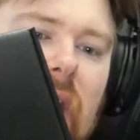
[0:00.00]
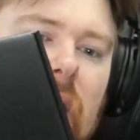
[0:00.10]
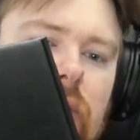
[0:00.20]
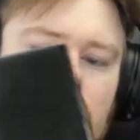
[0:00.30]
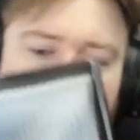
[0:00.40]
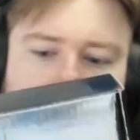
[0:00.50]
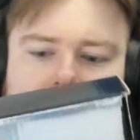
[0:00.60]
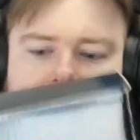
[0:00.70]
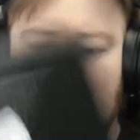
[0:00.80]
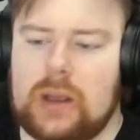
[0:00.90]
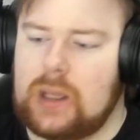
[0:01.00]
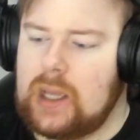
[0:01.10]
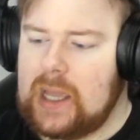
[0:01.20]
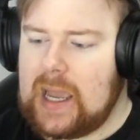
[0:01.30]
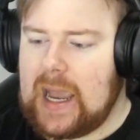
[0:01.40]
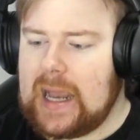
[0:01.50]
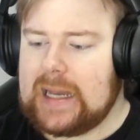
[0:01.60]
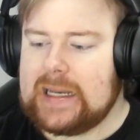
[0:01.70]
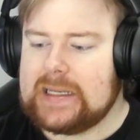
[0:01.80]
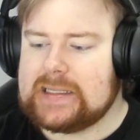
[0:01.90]
Andromeda
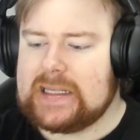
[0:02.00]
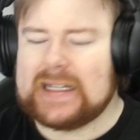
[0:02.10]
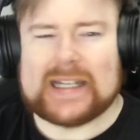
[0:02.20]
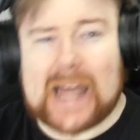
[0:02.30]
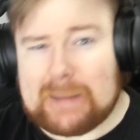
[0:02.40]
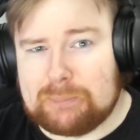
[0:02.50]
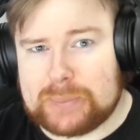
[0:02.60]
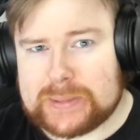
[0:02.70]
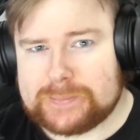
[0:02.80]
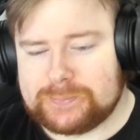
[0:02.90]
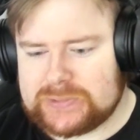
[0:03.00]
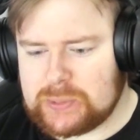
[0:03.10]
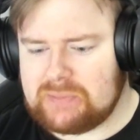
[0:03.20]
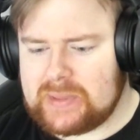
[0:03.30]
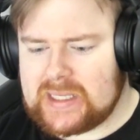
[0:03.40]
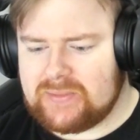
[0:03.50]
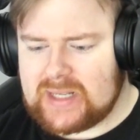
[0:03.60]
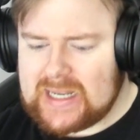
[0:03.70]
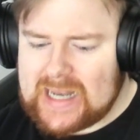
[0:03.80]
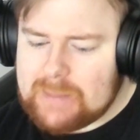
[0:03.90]
L E D lamp. So we've been given a
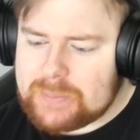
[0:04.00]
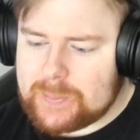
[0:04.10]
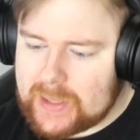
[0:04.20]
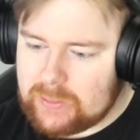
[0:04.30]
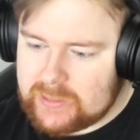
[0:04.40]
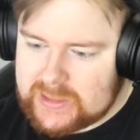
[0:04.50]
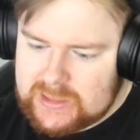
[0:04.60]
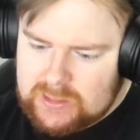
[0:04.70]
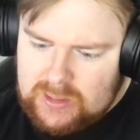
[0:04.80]
lamp apparently.